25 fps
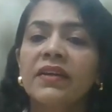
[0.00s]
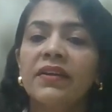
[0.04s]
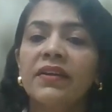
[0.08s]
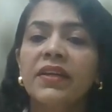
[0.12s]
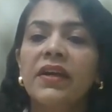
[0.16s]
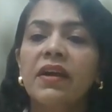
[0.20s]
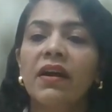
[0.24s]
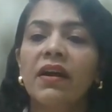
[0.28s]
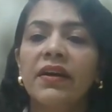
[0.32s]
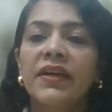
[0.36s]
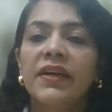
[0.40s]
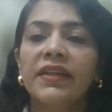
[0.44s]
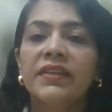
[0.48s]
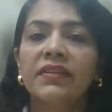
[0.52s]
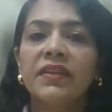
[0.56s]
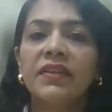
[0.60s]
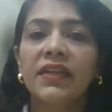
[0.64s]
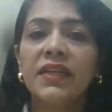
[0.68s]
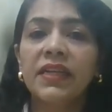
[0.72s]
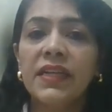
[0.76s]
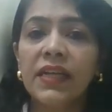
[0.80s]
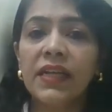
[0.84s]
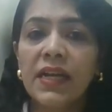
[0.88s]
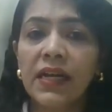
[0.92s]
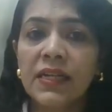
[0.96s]
regarding the
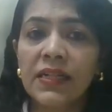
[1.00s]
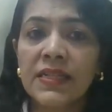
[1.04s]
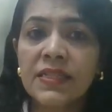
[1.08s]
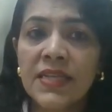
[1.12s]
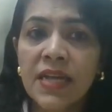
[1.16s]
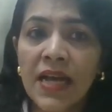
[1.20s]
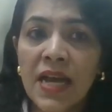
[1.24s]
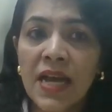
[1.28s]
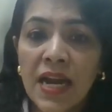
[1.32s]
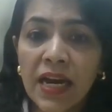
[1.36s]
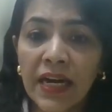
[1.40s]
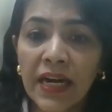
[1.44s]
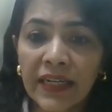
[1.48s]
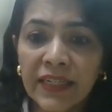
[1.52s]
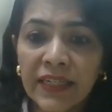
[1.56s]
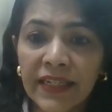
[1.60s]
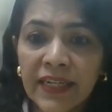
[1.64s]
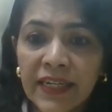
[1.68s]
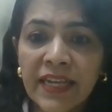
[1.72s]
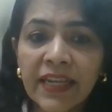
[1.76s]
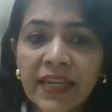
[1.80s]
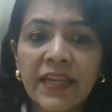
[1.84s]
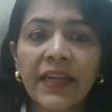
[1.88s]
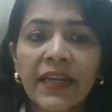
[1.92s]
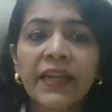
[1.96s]
canals,
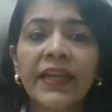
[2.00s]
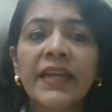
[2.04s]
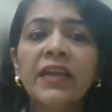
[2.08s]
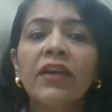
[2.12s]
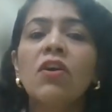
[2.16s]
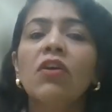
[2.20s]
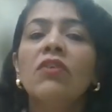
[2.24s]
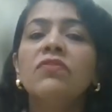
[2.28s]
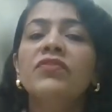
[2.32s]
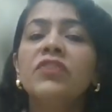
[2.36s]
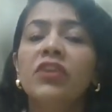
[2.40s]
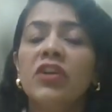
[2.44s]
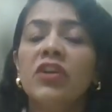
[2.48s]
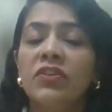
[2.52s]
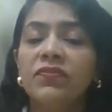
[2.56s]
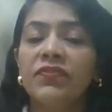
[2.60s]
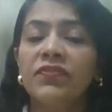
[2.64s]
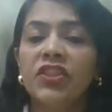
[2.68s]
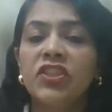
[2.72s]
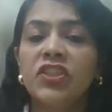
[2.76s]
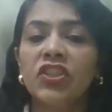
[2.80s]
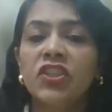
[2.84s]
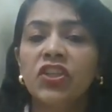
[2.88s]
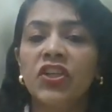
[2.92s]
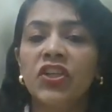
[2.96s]
degree of
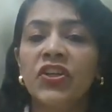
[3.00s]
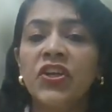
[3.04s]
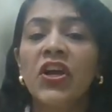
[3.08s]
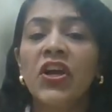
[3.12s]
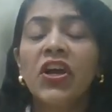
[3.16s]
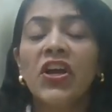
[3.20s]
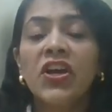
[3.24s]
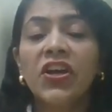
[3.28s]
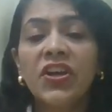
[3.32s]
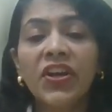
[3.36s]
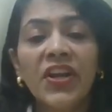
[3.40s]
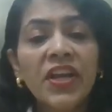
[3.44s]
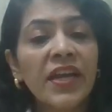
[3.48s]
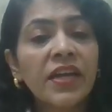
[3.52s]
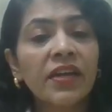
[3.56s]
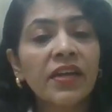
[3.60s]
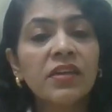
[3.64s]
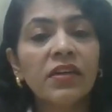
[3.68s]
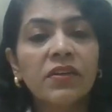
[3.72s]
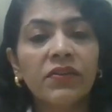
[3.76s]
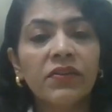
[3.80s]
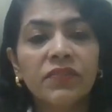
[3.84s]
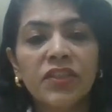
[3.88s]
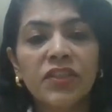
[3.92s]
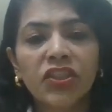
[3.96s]
curvature,
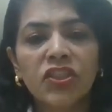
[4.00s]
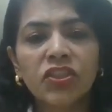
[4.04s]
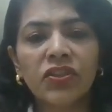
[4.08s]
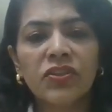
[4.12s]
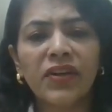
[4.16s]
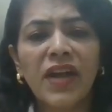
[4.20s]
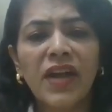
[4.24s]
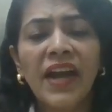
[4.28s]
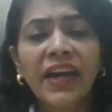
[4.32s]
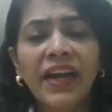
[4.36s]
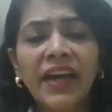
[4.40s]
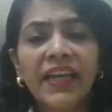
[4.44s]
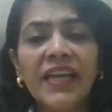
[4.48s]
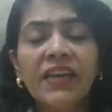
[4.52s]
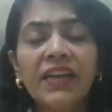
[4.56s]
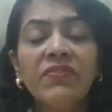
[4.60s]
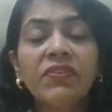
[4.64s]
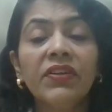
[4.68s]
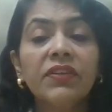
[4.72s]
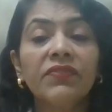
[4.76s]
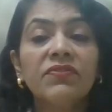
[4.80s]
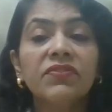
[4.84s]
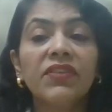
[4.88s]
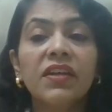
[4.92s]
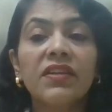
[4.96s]
recurvature, and
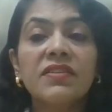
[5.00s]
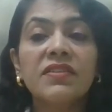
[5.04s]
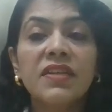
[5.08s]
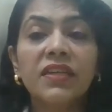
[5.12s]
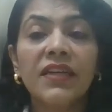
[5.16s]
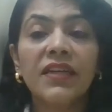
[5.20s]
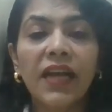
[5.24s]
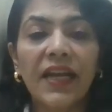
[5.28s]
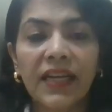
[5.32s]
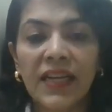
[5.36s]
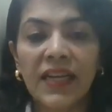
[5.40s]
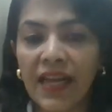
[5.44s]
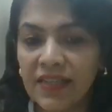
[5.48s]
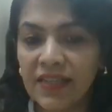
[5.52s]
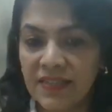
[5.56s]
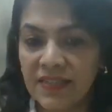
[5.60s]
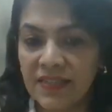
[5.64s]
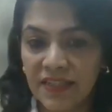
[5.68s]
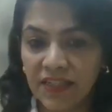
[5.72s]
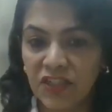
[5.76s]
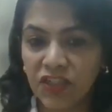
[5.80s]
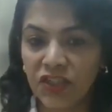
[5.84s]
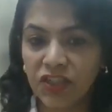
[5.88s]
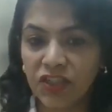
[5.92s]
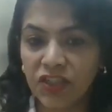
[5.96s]
even if there is a
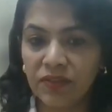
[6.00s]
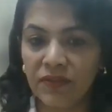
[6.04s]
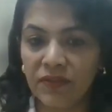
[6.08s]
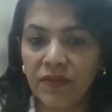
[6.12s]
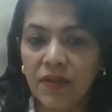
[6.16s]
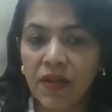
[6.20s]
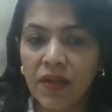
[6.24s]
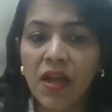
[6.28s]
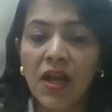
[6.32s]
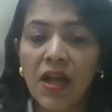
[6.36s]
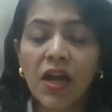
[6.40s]
dilaceration.